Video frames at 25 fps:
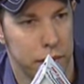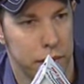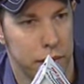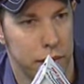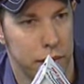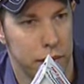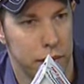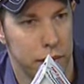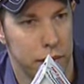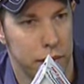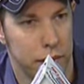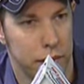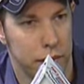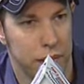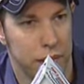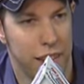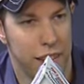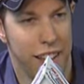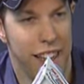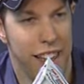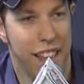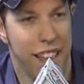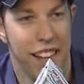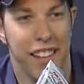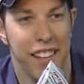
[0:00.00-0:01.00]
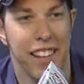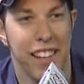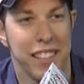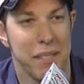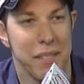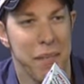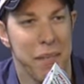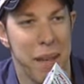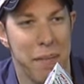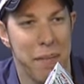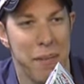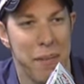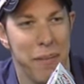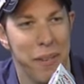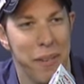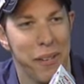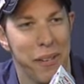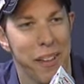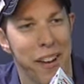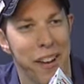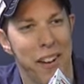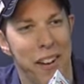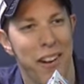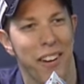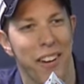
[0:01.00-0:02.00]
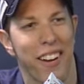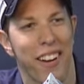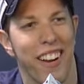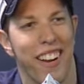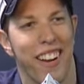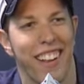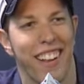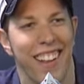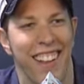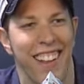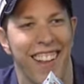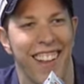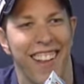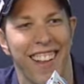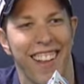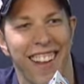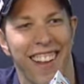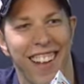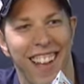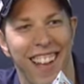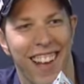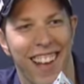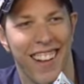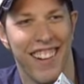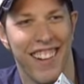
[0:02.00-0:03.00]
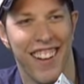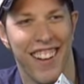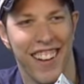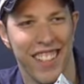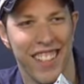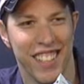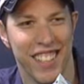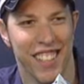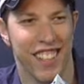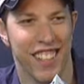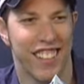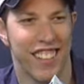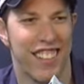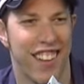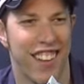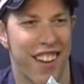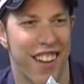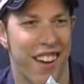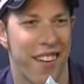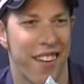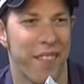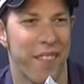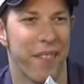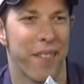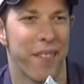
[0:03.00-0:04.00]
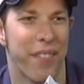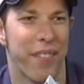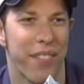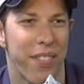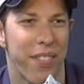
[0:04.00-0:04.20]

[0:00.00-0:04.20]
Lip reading: Yeah, it doesn't make me feel younger. It doesn't. I